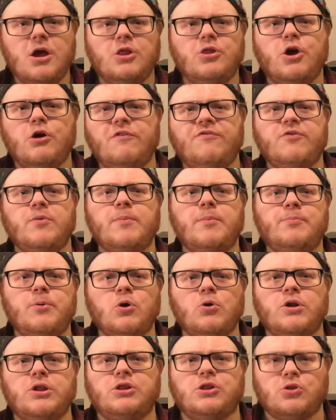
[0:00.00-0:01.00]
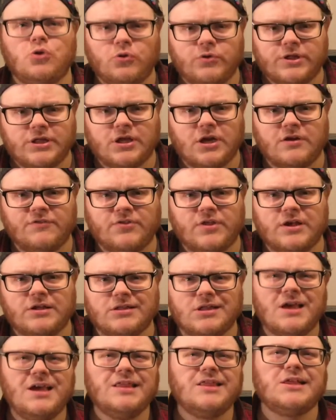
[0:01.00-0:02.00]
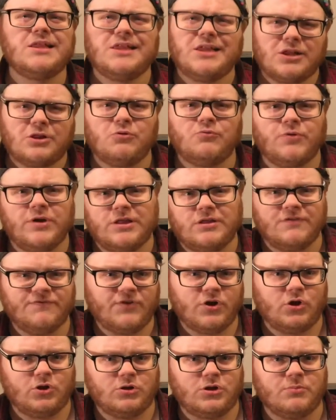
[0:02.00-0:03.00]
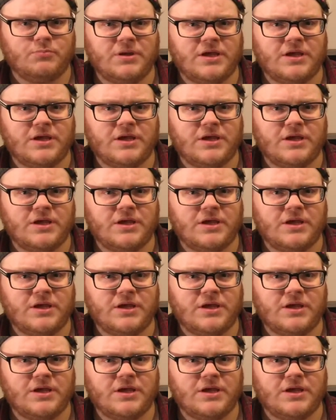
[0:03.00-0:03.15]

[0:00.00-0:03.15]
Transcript: though from a purely story side of things, there's little reason for Hulk to